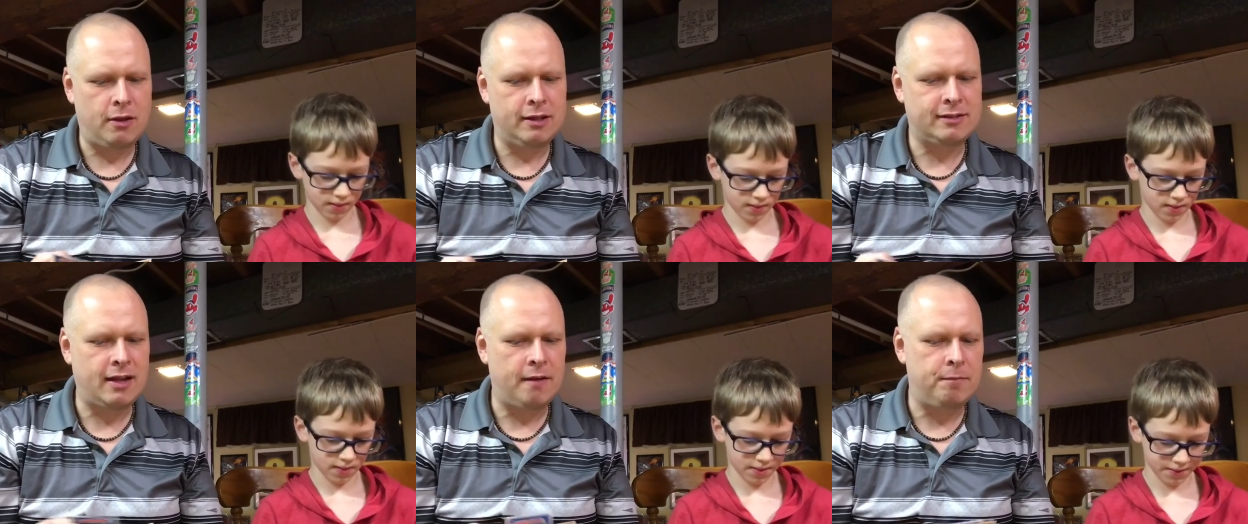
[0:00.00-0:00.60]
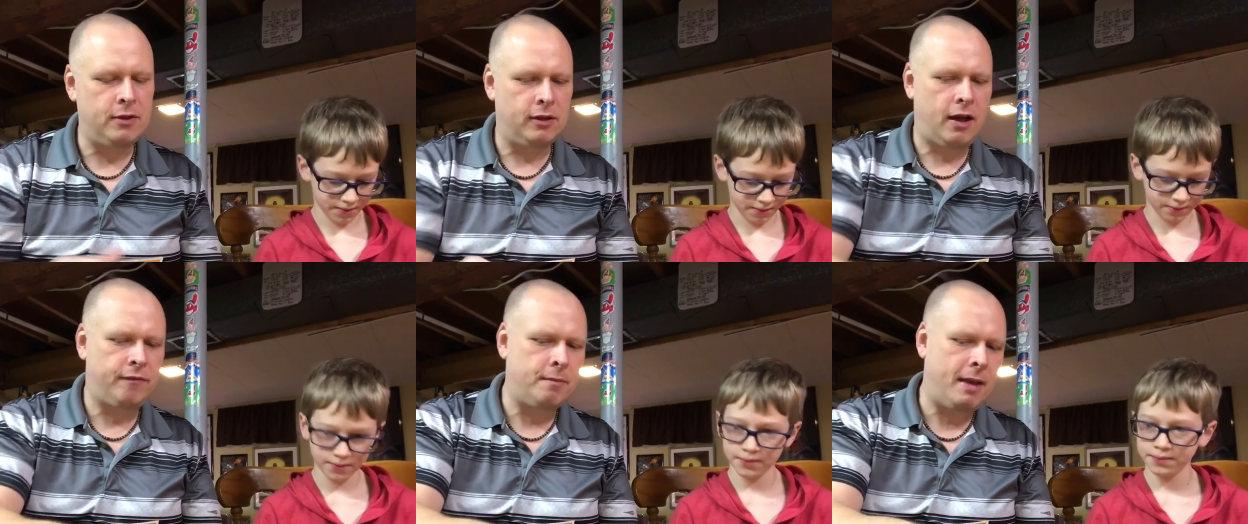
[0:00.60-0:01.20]
Speaker 1: it. Instead of
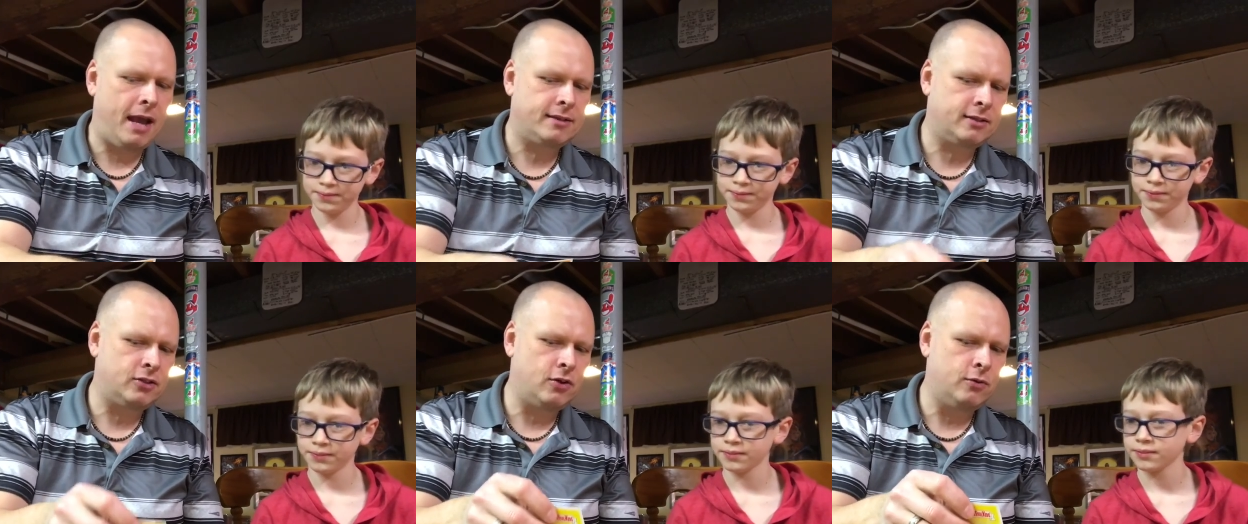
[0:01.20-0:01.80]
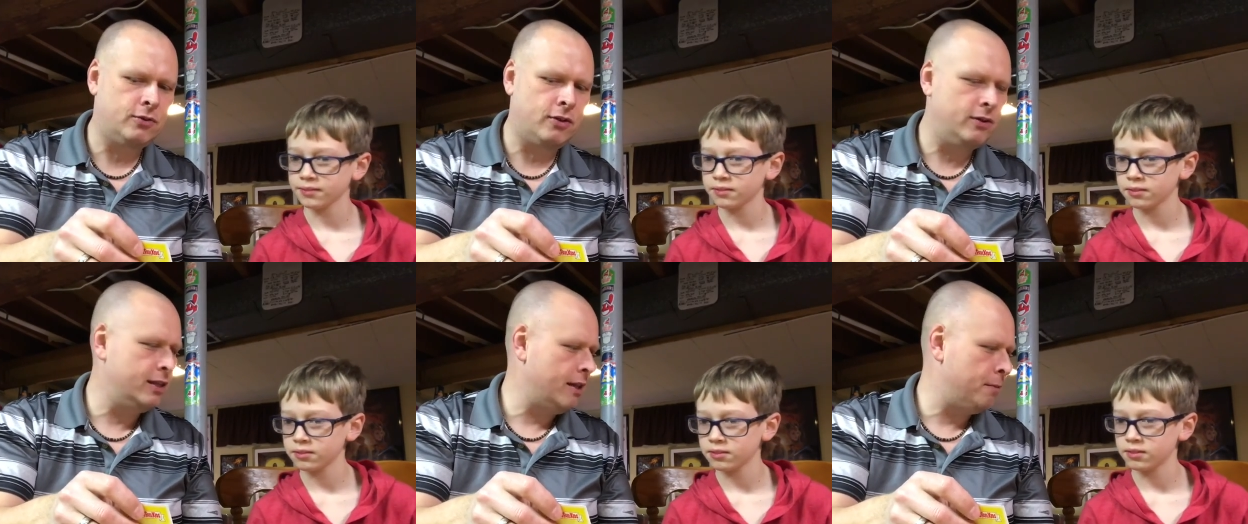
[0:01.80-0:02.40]
peeling off the mask to show who's
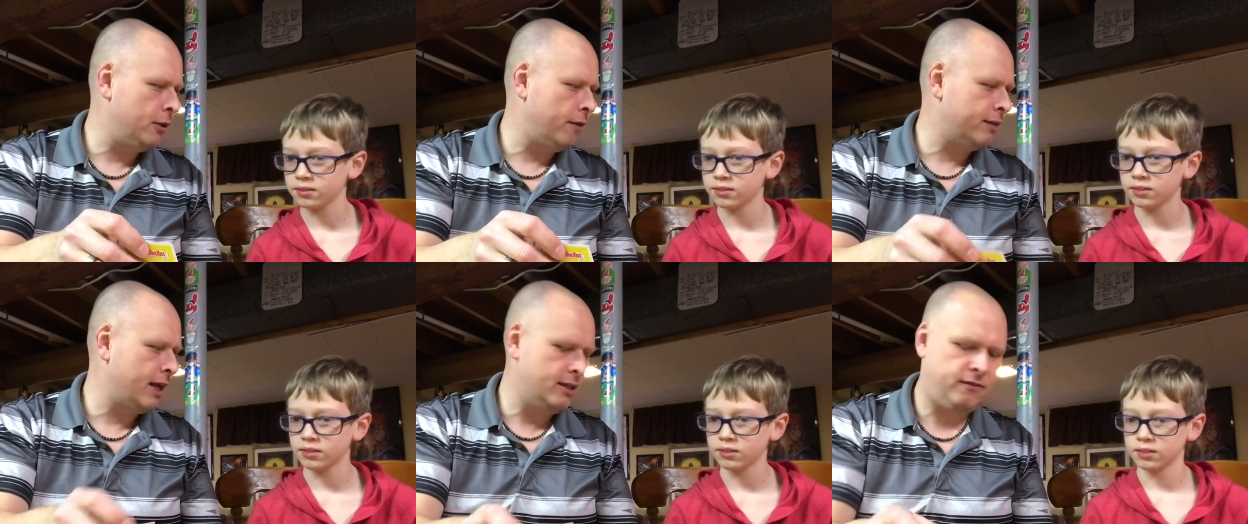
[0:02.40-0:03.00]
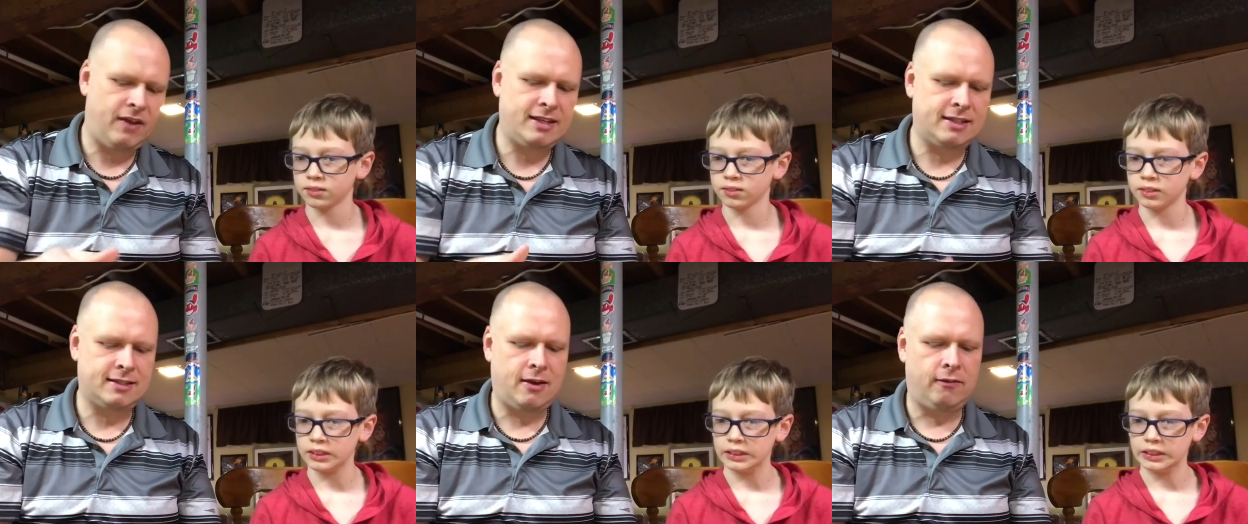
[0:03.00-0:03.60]
underneath, they peel off the guy's
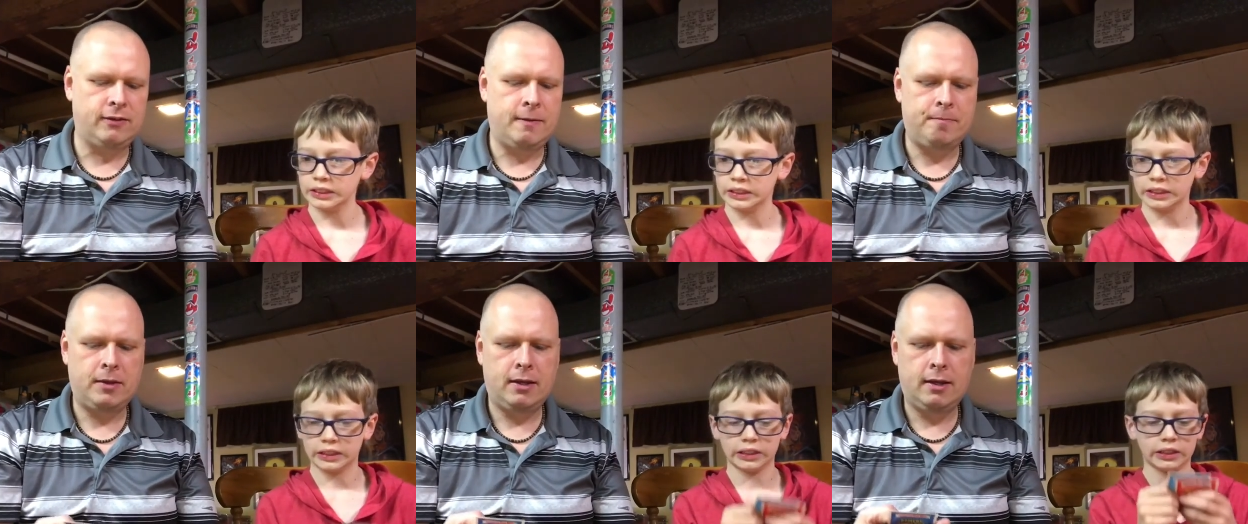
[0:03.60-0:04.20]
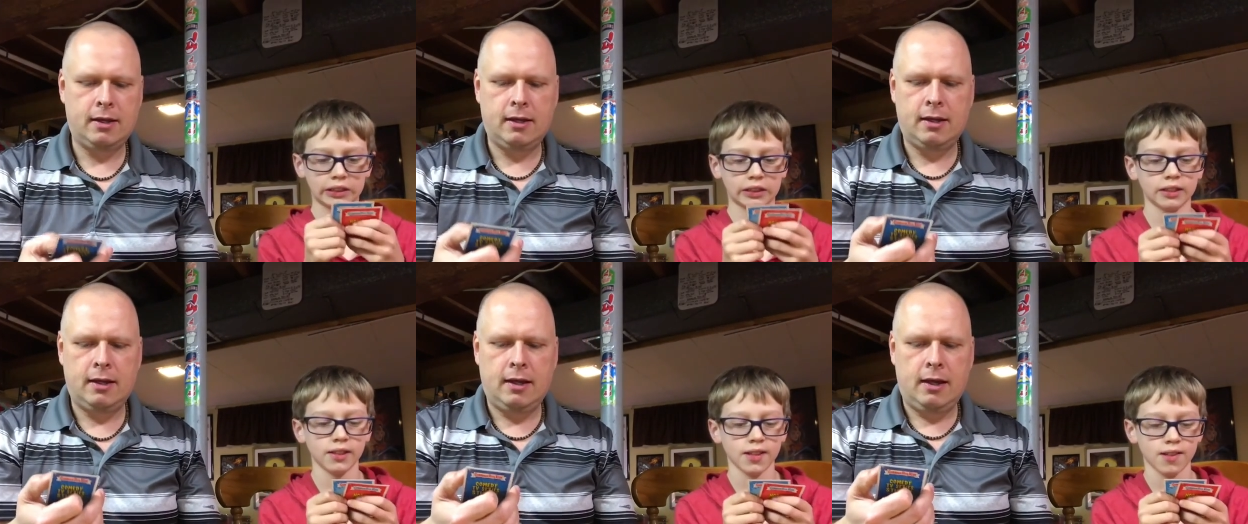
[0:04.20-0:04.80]
face itself.
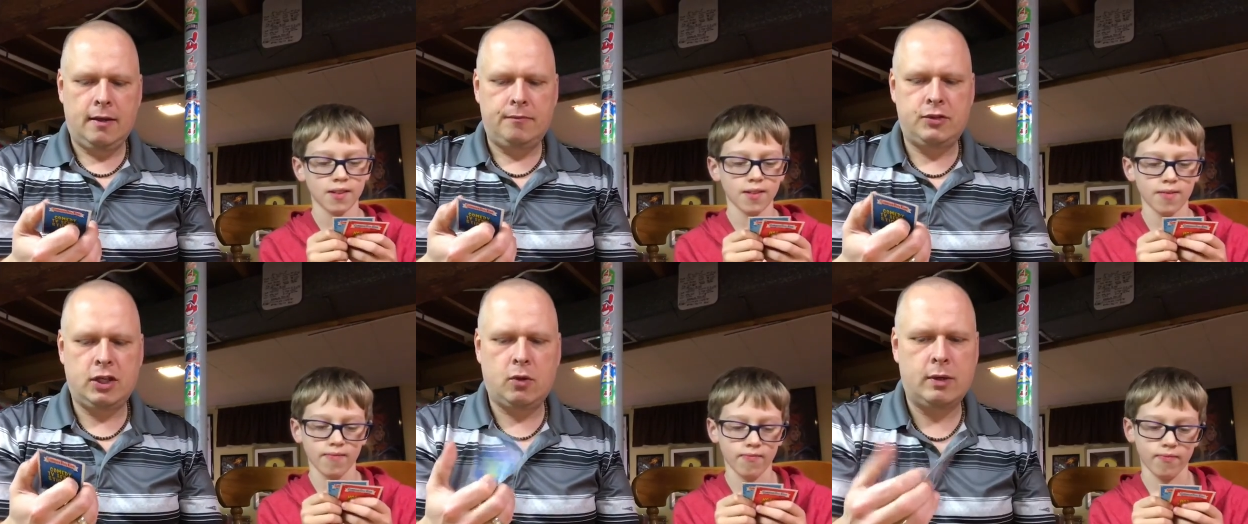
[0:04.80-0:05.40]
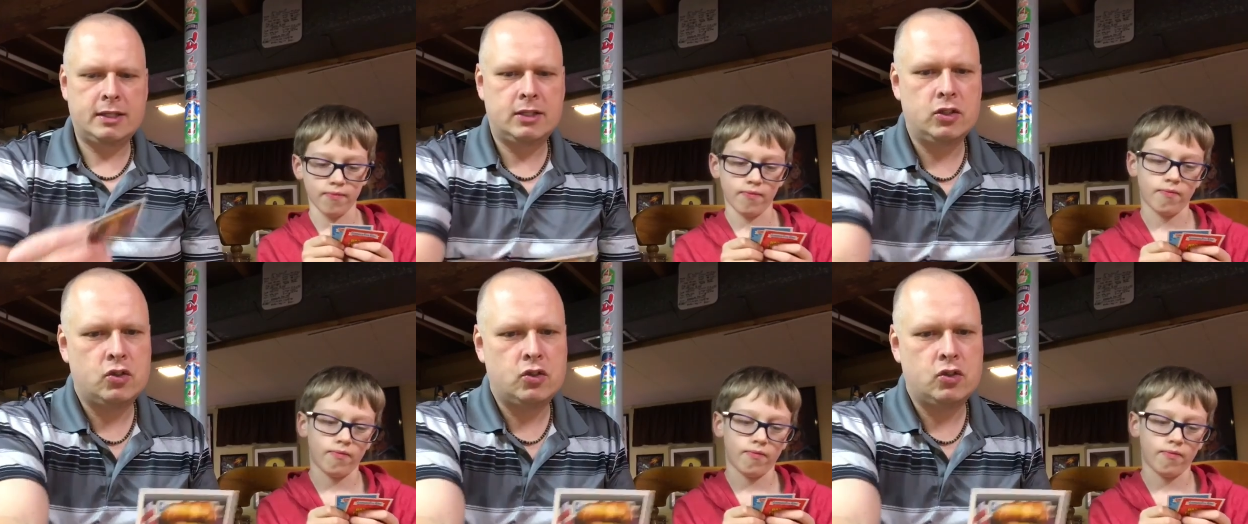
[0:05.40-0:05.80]
Jinguist